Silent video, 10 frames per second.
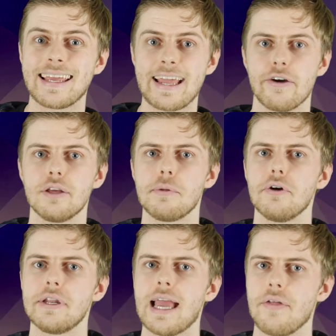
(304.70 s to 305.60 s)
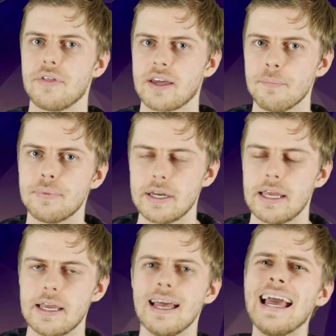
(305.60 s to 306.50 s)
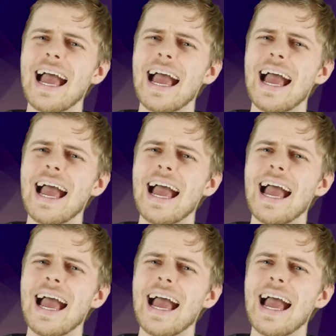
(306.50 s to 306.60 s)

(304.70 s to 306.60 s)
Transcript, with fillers: and accountability at the company.